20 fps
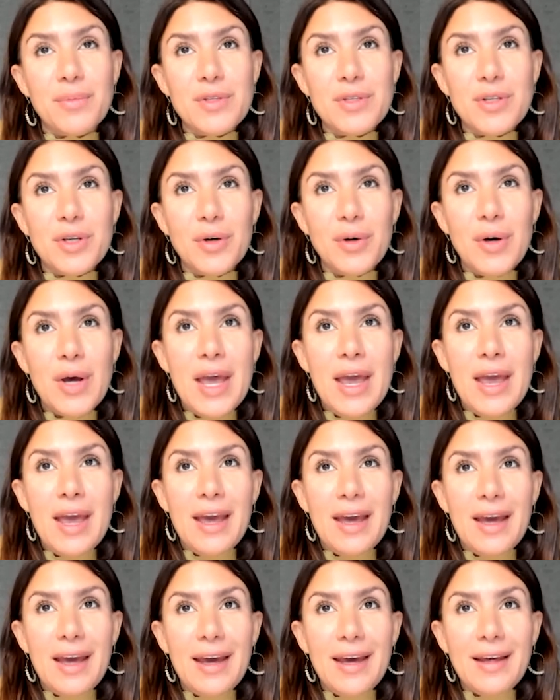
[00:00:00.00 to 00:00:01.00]
So
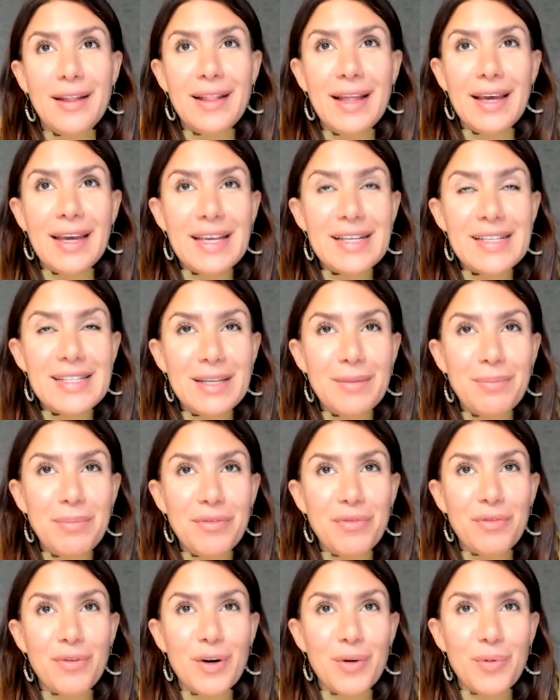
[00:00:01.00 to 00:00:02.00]
like I said
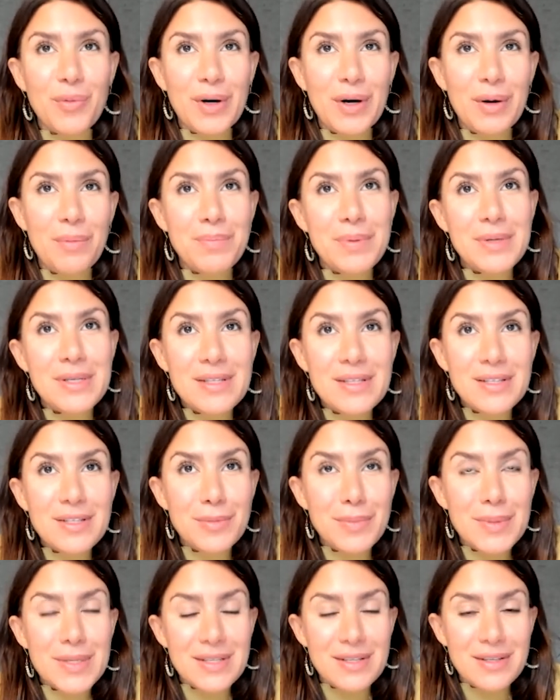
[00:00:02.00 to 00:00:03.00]
before, we're a
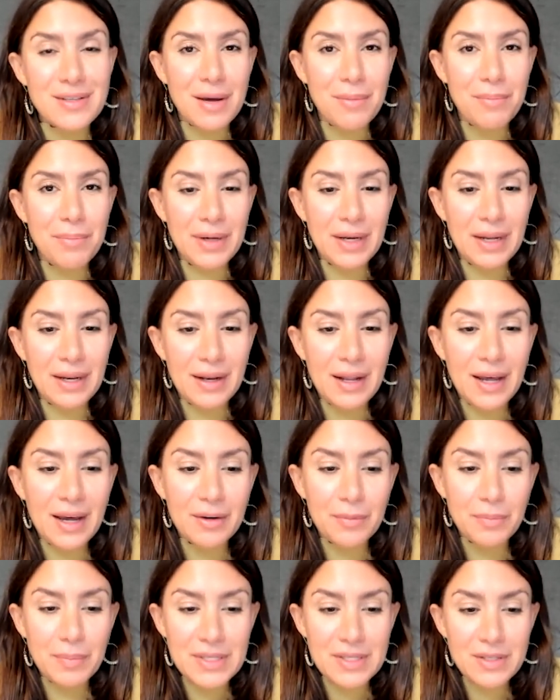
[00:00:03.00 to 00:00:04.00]
business-to-business company and
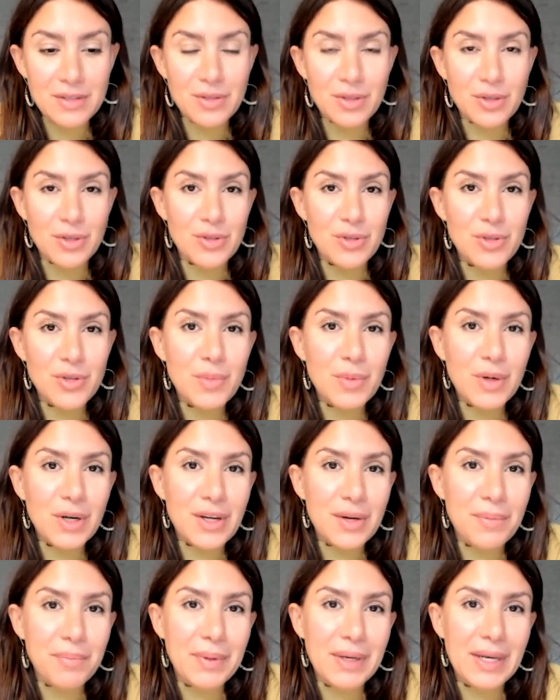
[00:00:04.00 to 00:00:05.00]
not a
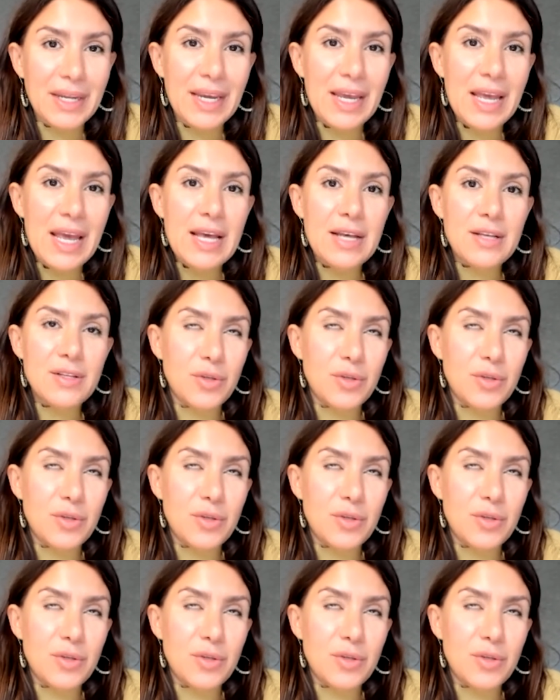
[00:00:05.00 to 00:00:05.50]
business-to-consumer company.